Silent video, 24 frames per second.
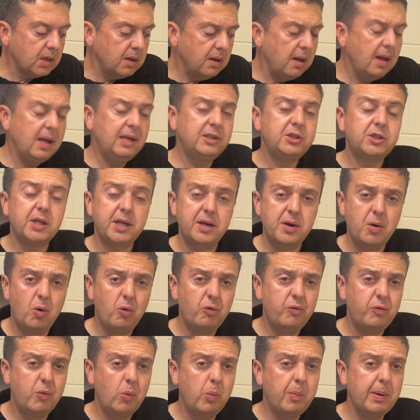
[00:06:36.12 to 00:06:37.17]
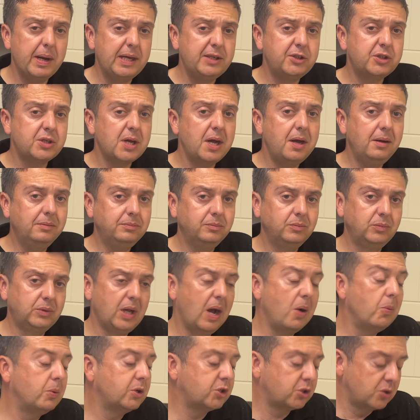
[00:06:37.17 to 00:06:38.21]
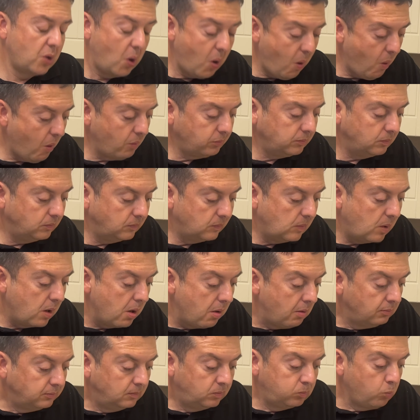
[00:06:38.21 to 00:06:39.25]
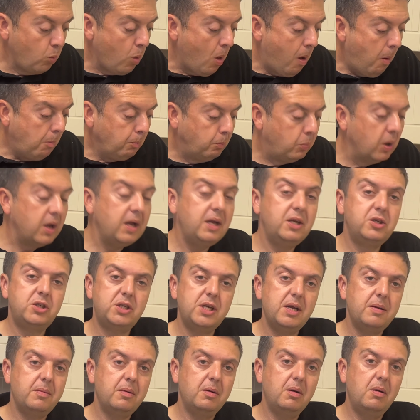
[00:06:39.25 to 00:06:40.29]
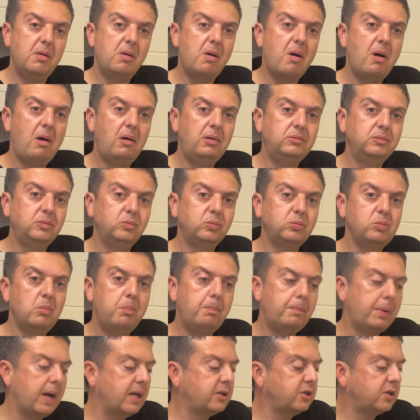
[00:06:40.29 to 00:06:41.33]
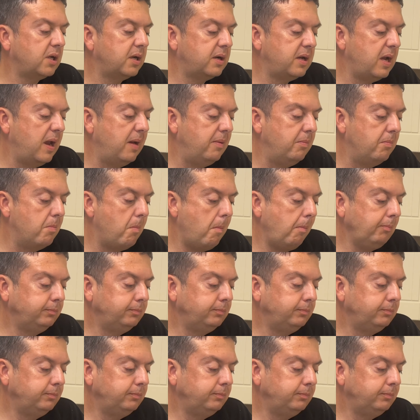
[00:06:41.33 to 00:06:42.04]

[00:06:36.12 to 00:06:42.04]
Is it an awful pizza? No, it's not. But is it better than,